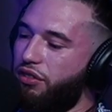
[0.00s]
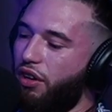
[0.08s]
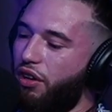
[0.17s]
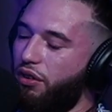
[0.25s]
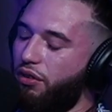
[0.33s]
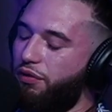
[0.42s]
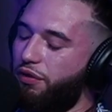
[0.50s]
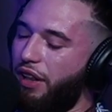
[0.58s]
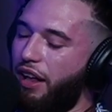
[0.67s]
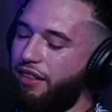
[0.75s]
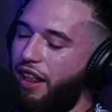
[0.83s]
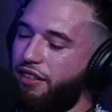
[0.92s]
So
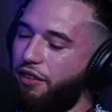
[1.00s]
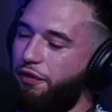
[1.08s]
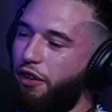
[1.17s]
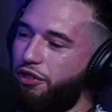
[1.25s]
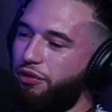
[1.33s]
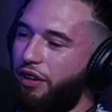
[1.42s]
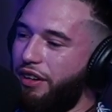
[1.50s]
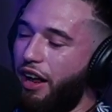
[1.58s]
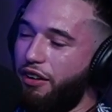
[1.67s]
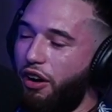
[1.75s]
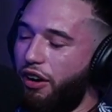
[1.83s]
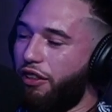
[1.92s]
that that's a first round.
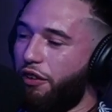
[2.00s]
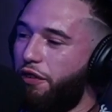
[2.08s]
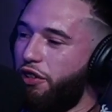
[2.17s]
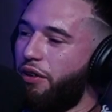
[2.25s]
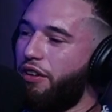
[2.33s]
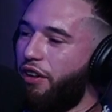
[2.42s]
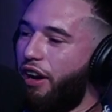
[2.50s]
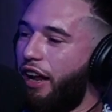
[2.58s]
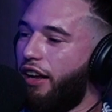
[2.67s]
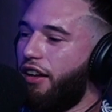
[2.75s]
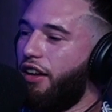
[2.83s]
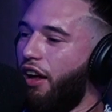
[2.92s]
Yeah, no, like the first round,
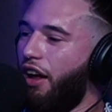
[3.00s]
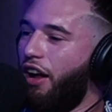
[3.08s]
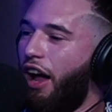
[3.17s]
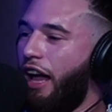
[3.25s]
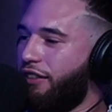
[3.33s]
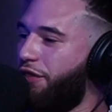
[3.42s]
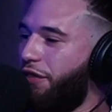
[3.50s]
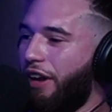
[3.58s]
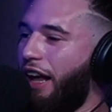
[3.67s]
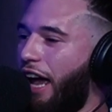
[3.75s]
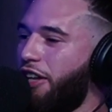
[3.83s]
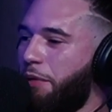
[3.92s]
like as a
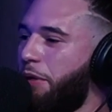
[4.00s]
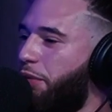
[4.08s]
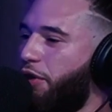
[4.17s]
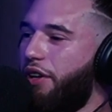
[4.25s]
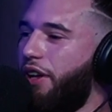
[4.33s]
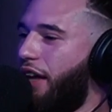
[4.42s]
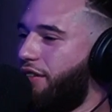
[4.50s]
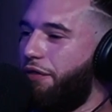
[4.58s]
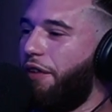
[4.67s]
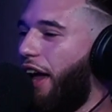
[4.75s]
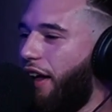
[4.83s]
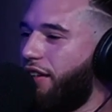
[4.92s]
like I speak purely as
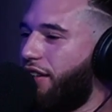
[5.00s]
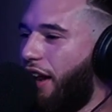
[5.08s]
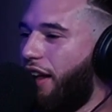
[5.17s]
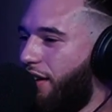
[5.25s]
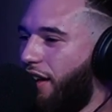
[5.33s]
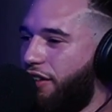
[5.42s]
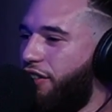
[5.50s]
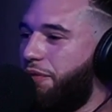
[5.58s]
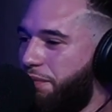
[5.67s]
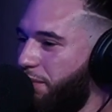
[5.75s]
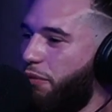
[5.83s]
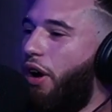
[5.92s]
a fan, like yeah. and
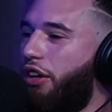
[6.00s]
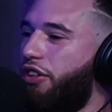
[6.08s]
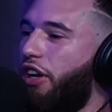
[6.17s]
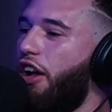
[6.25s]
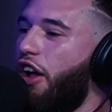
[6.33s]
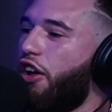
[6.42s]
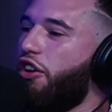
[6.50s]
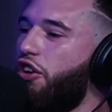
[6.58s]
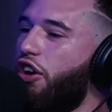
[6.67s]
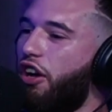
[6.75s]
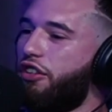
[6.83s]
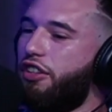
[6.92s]
just watching it.
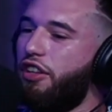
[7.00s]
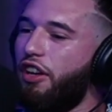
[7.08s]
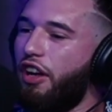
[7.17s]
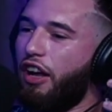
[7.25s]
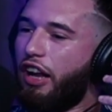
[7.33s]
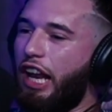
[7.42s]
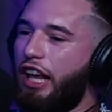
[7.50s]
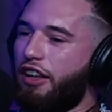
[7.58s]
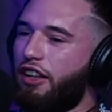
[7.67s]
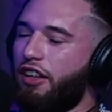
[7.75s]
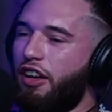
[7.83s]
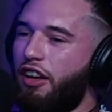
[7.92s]
You looked
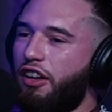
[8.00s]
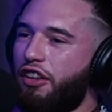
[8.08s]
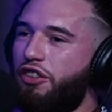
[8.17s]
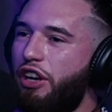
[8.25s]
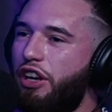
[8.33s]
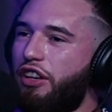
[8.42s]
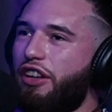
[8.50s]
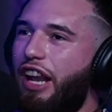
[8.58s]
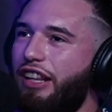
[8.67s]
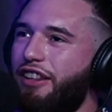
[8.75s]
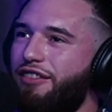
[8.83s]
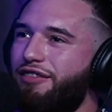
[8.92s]
like you
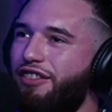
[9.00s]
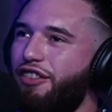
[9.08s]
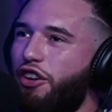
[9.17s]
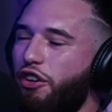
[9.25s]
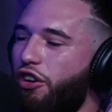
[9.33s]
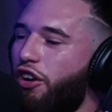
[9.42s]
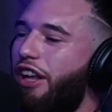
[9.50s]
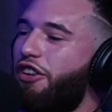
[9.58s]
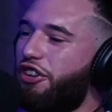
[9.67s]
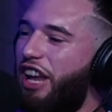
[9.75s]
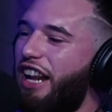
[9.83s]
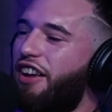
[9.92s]
like you look
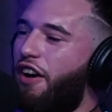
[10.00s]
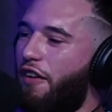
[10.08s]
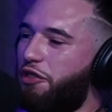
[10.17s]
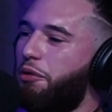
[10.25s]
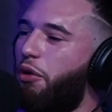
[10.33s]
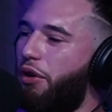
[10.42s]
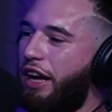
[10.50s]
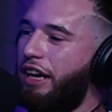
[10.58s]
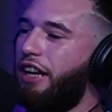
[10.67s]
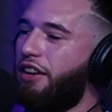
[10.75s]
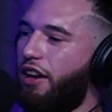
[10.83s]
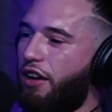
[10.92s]
like you're getting comfortable
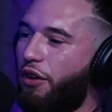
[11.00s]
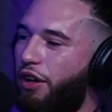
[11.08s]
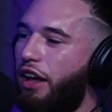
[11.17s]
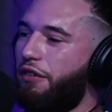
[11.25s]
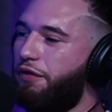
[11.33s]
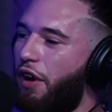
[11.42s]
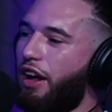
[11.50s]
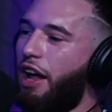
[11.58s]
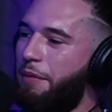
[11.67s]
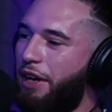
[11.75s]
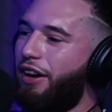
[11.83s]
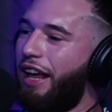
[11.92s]
in it. You're like, okay,
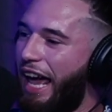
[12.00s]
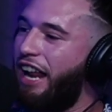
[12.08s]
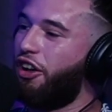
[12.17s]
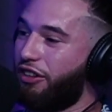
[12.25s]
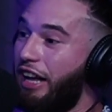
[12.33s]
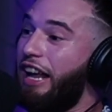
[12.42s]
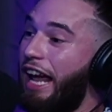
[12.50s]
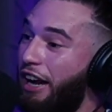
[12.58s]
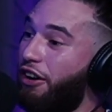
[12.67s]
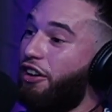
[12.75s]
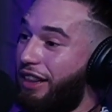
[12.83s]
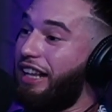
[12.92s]
fuck, I'm here. Like it looked,
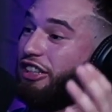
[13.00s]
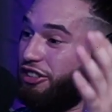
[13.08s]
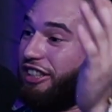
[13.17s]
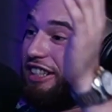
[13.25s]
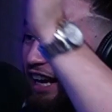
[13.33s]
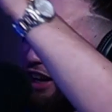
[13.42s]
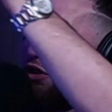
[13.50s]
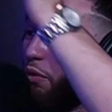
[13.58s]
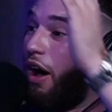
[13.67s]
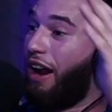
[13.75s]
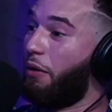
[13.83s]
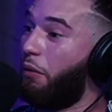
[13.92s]
it looked like it just hit
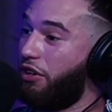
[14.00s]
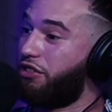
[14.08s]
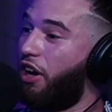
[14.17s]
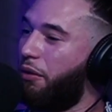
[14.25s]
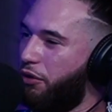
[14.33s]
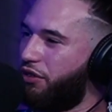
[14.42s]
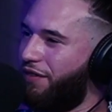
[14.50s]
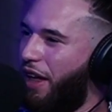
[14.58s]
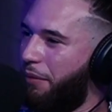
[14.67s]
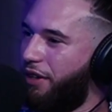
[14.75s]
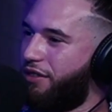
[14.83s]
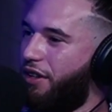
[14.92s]
you all at once almost, if
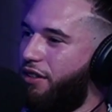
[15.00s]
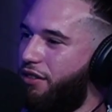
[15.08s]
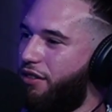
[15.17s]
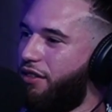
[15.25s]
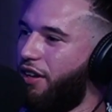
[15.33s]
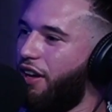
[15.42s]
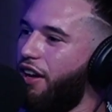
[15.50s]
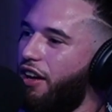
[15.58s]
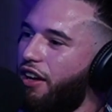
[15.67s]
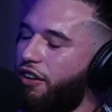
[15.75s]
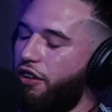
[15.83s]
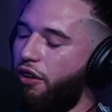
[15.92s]
that makes sense. Yeah, yeah.
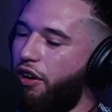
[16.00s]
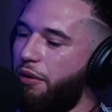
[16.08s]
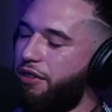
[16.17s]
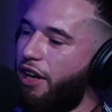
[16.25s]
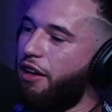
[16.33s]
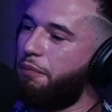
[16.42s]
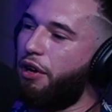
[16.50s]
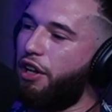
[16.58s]
You know what I'm saying?